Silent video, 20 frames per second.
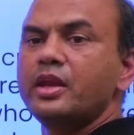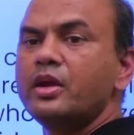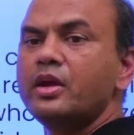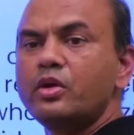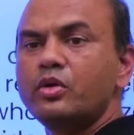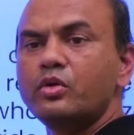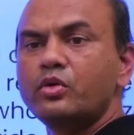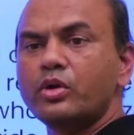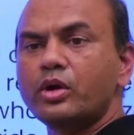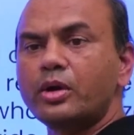
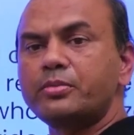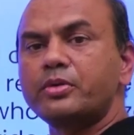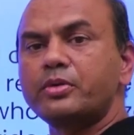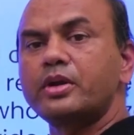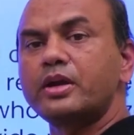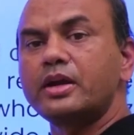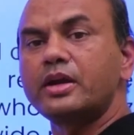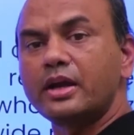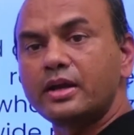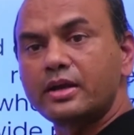Do I put
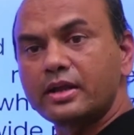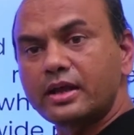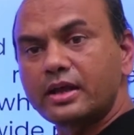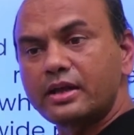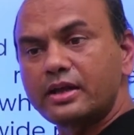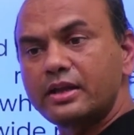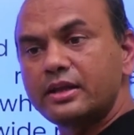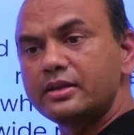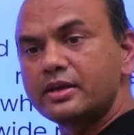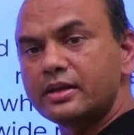it entirely
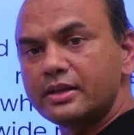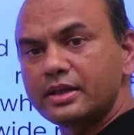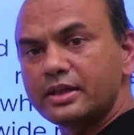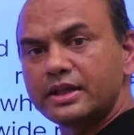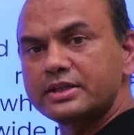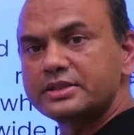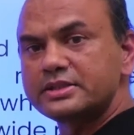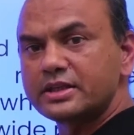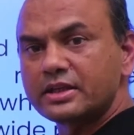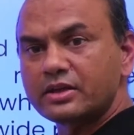in the
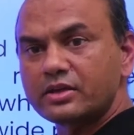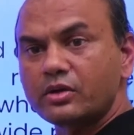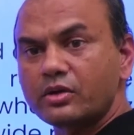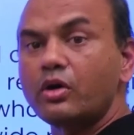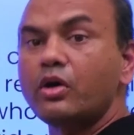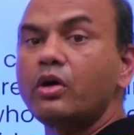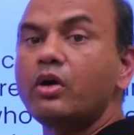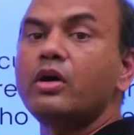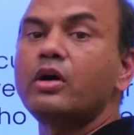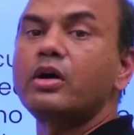Reliance share,
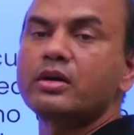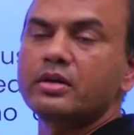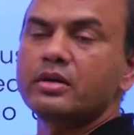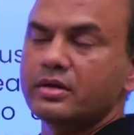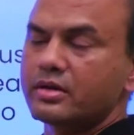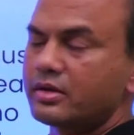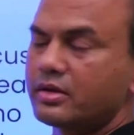or